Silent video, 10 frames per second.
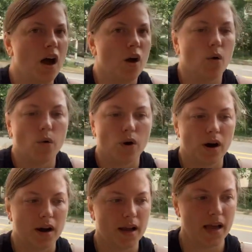
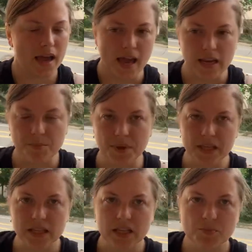or any
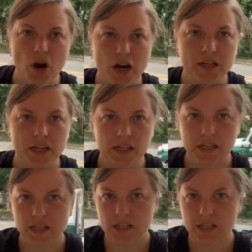business partners,